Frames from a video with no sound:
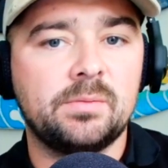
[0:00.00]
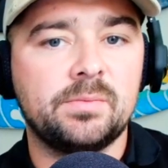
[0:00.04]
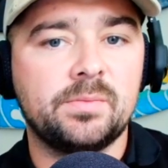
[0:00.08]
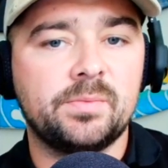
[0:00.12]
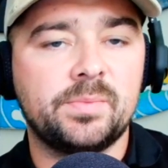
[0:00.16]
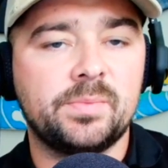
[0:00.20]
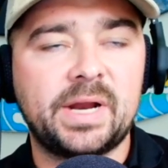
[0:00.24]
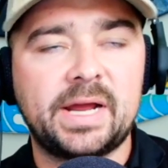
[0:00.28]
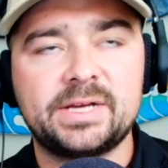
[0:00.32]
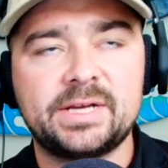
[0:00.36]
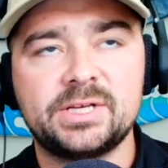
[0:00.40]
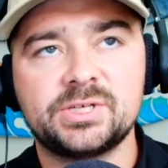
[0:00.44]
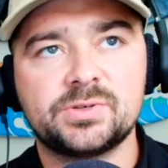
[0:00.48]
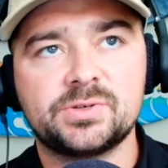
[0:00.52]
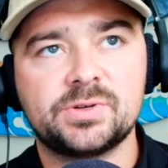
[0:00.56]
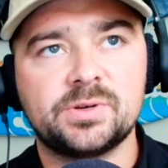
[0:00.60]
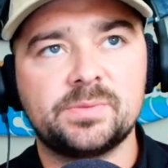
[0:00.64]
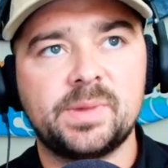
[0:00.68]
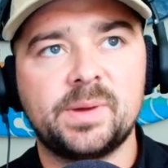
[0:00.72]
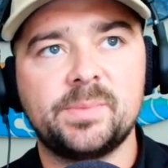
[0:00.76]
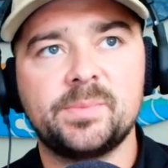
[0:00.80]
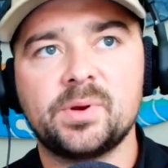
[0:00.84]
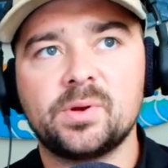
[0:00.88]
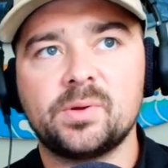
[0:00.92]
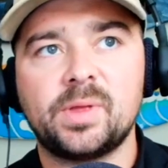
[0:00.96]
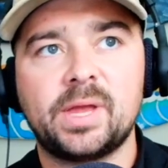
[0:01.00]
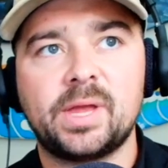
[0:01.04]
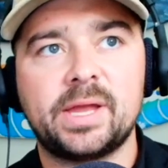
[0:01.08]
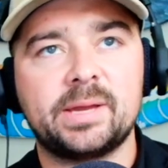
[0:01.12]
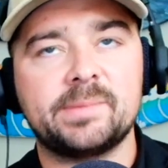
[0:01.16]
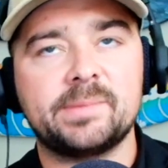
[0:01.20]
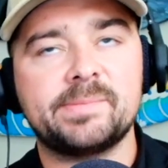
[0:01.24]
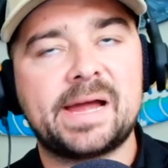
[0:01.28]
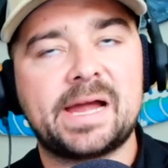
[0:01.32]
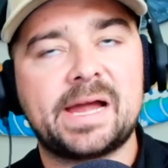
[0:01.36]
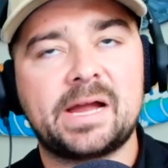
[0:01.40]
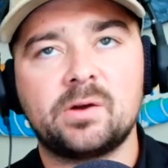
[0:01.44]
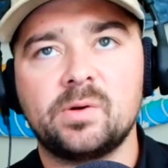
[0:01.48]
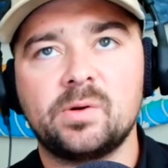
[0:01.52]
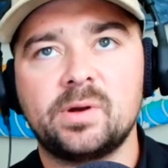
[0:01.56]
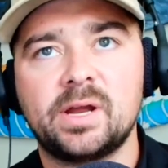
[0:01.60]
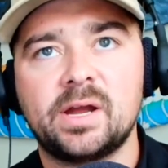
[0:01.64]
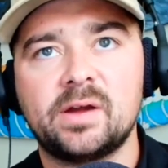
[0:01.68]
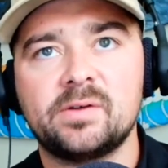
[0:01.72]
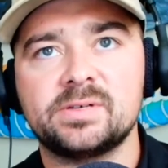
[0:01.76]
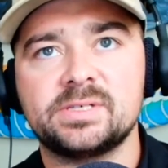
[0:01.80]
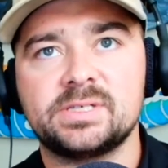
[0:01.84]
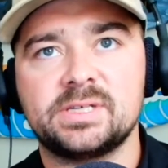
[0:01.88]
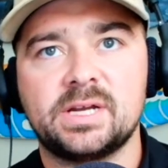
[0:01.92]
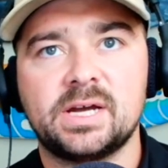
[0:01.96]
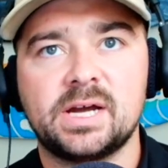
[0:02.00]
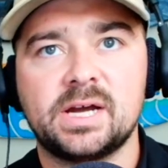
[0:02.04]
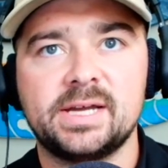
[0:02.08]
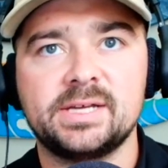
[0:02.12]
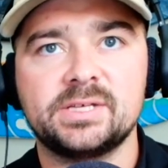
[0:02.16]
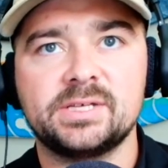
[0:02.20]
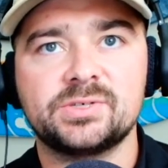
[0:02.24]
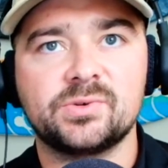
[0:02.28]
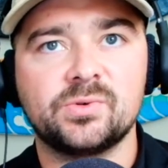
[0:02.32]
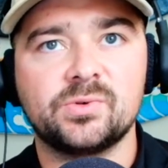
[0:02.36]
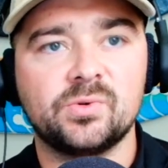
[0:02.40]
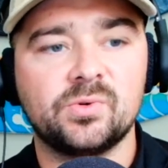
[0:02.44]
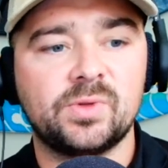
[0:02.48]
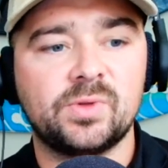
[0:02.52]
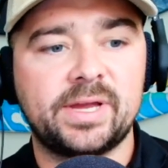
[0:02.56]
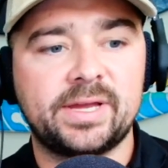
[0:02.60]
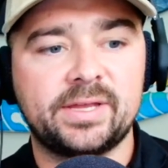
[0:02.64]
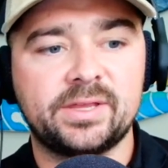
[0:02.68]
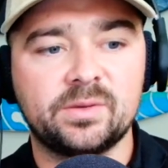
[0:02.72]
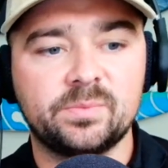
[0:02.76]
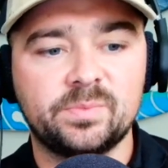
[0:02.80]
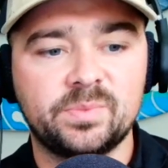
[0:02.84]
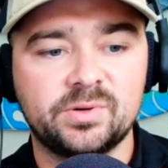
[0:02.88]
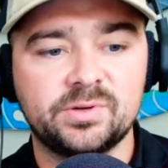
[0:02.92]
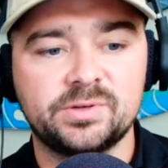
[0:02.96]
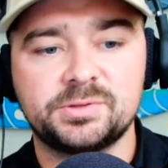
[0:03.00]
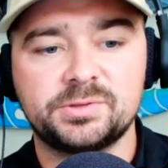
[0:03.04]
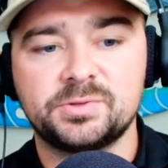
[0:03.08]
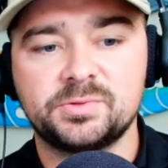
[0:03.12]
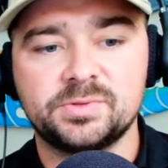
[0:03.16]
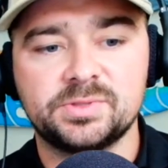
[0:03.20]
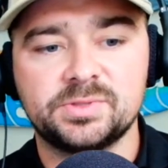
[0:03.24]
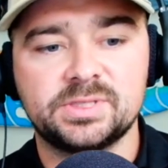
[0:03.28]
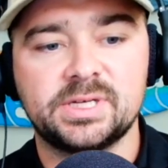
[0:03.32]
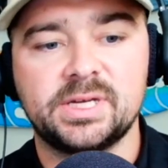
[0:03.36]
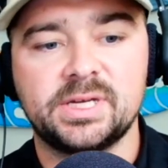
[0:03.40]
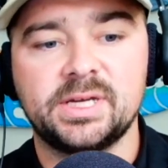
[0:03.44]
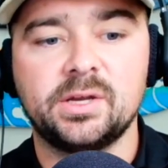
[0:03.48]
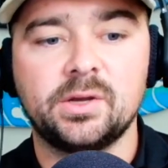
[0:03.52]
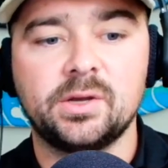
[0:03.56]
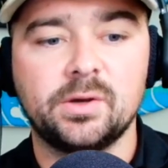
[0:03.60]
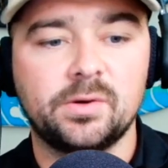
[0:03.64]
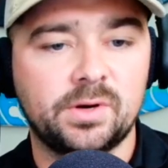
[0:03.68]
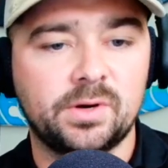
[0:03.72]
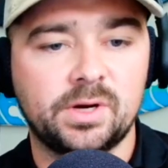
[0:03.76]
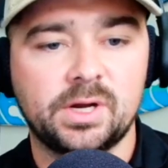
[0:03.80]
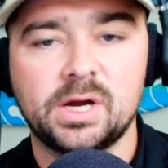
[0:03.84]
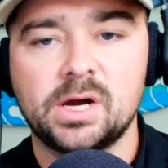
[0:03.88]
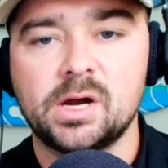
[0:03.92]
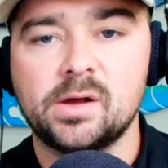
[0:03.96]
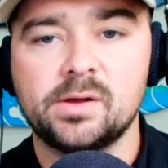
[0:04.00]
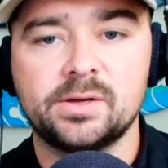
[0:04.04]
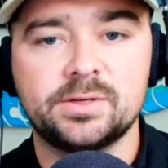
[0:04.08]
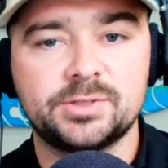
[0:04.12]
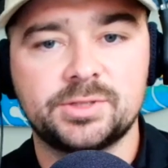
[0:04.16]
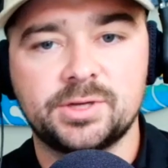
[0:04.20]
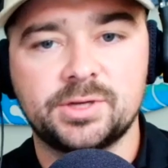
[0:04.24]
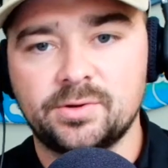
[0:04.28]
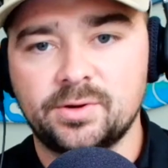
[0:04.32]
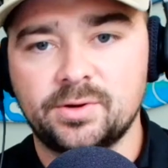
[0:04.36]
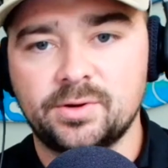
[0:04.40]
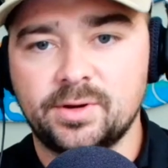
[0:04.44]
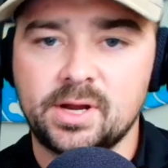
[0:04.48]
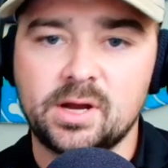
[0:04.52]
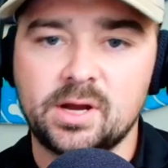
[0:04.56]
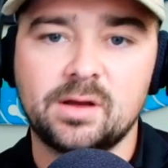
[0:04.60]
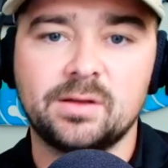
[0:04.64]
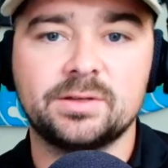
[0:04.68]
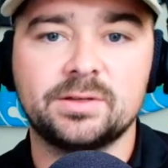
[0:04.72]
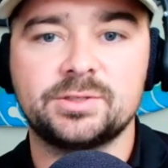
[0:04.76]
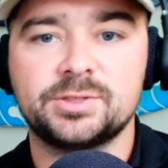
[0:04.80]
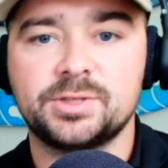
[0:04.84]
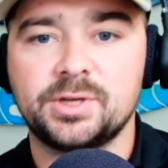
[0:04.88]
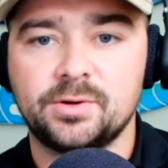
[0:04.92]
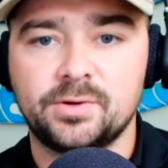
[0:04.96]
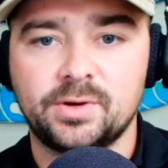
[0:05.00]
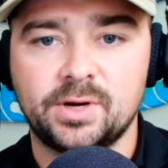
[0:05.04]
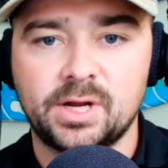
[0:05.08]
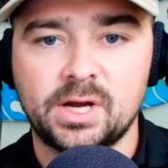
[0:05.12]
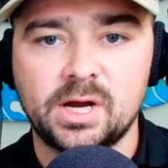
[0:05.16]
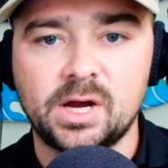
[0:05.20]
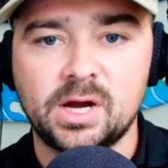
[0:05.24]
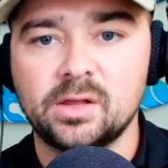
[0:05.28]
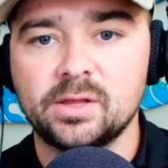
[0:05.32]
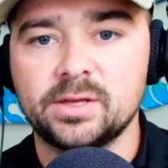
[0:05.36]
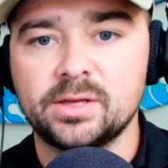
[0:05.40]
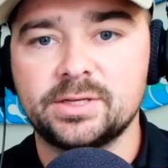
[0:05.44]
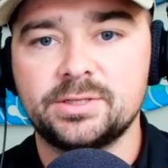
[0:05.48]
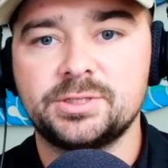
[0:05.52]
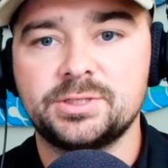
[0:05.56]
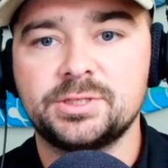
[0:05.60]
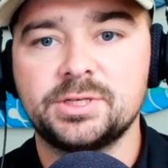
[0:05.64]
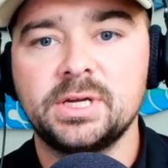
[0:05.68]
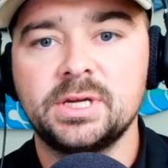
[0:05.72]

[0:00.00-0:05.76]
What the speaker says: But I just remember like back when I was in high school, like the push was like go to college, go to college, go to college.